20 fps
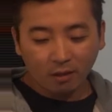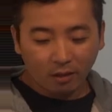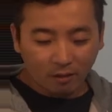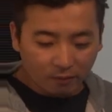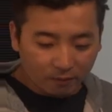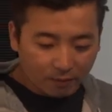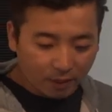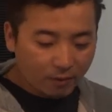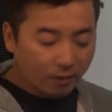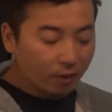the
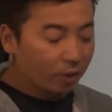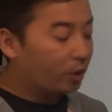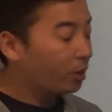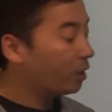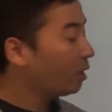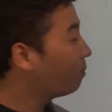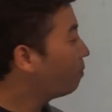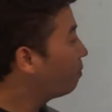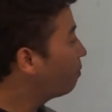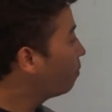very
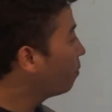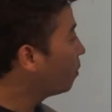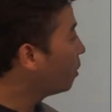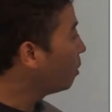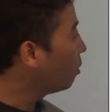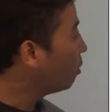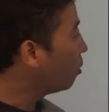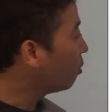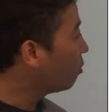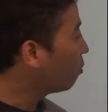ship
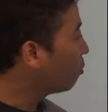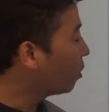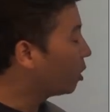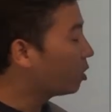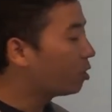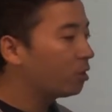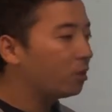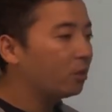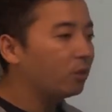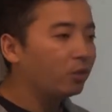on
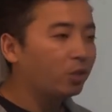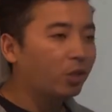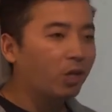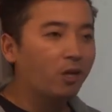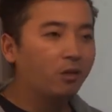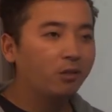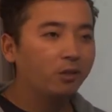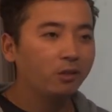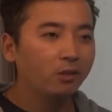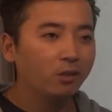which
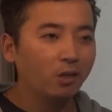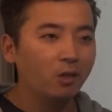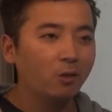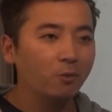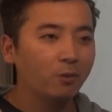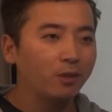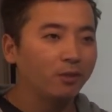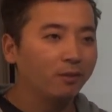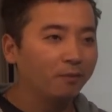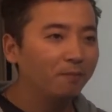Charles
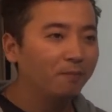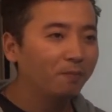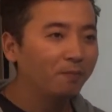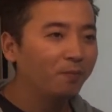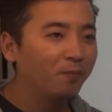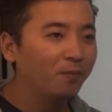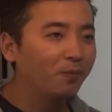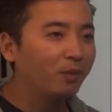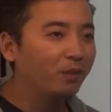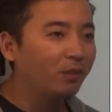Darwin,
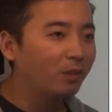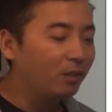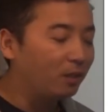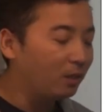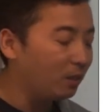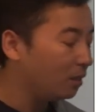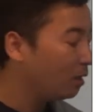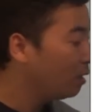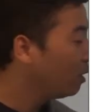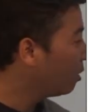
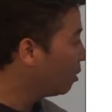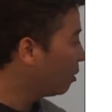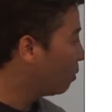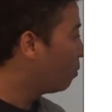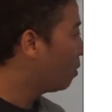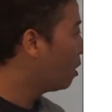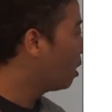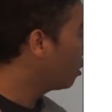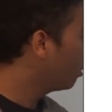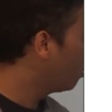he
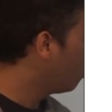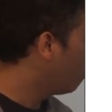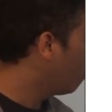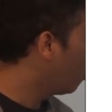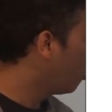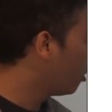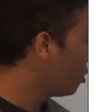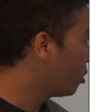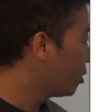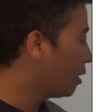embarked on a
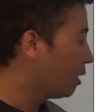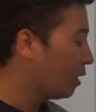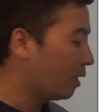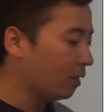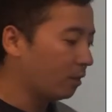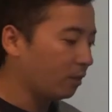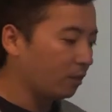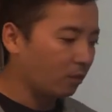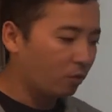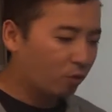voyage,
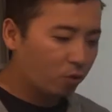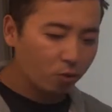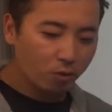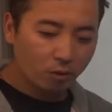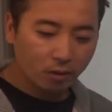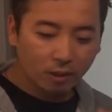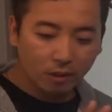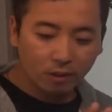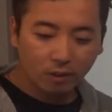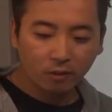and through
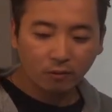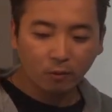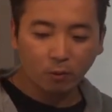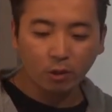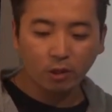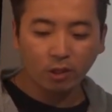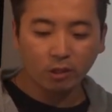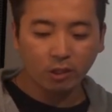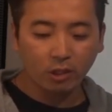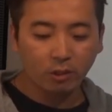this
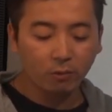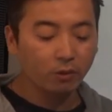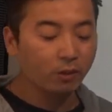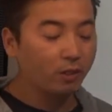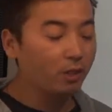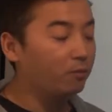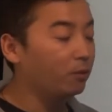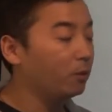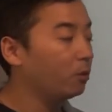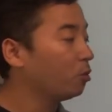voyage he was
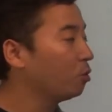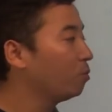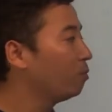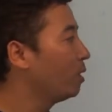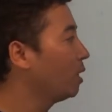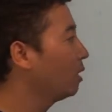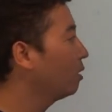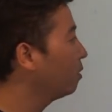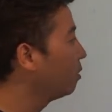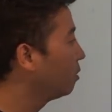able to
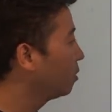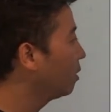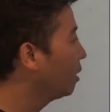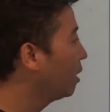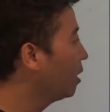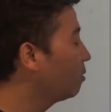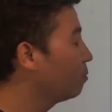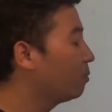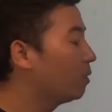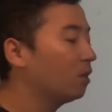make this
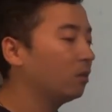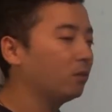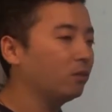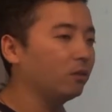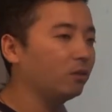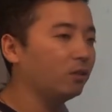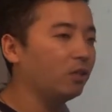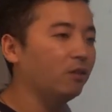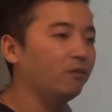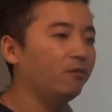landmark
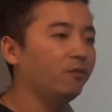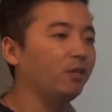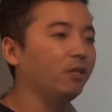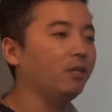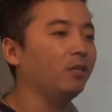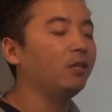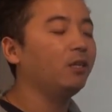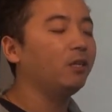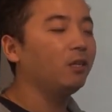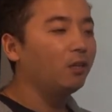discovery,
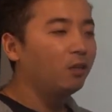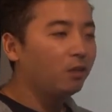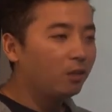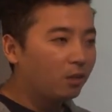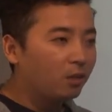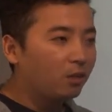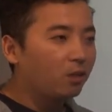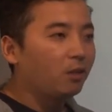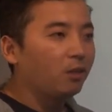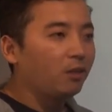
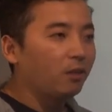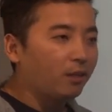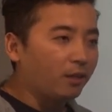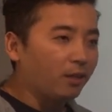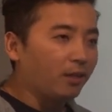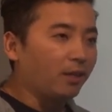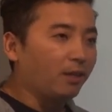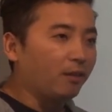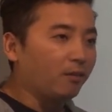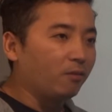
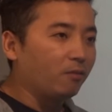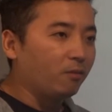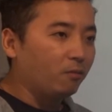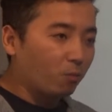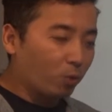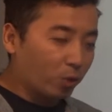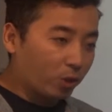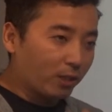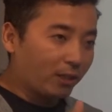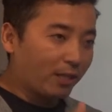and
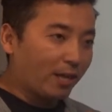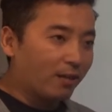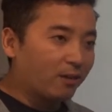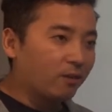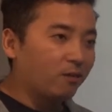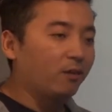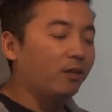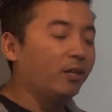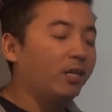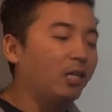which
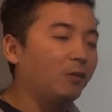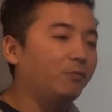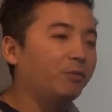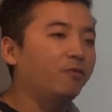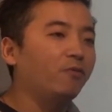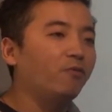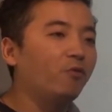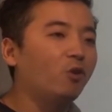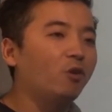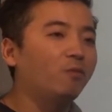later helped
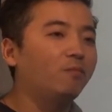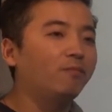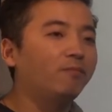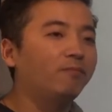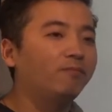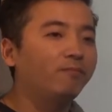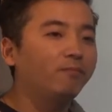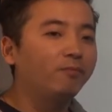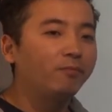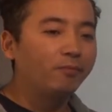him form
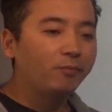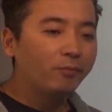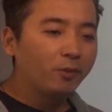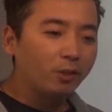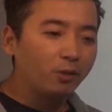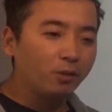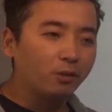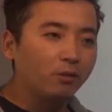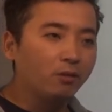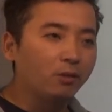
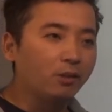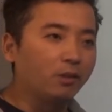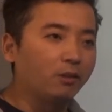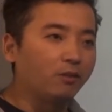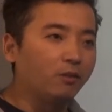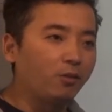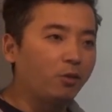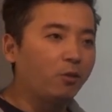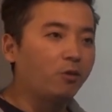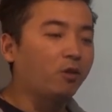the
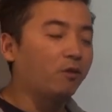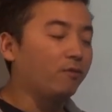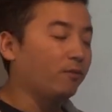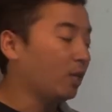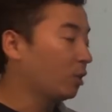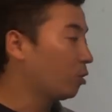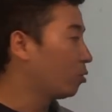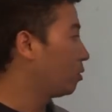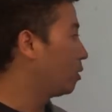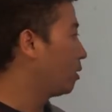theory of
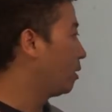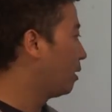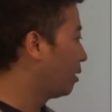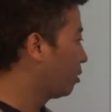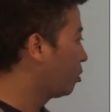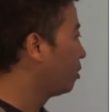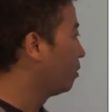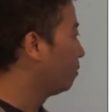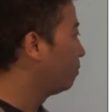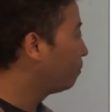natural
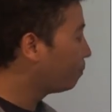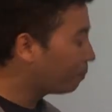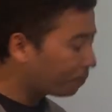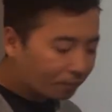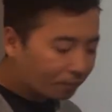selection.